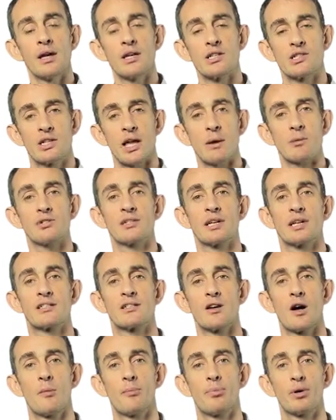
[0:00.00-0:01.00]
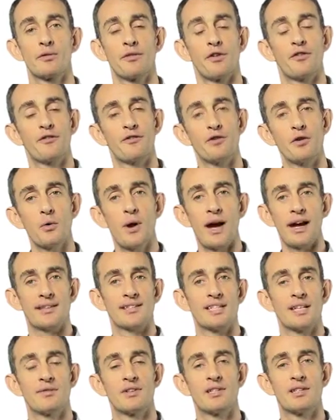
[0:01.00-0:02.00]
So that was an example of a few
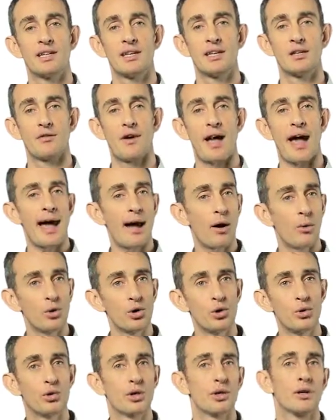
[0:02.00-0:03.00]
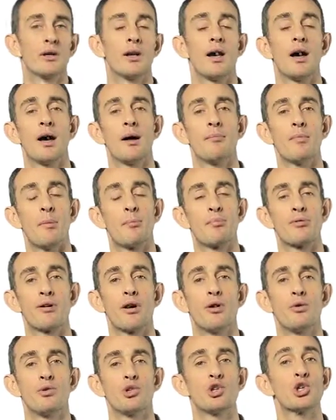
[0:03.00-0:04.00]
activities of how you can
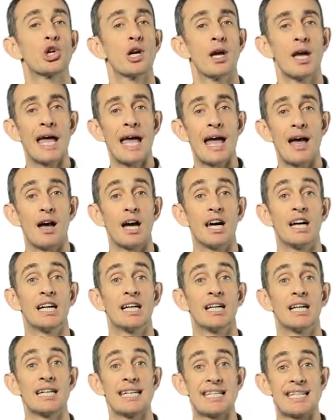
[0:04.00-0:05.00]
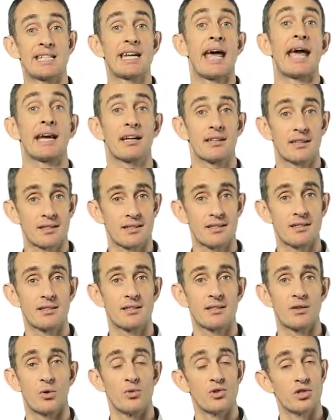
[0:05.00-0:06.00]
approach
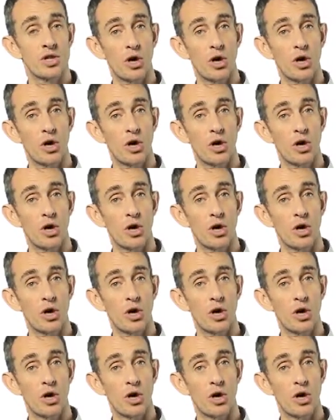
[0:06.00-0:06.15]
texts, those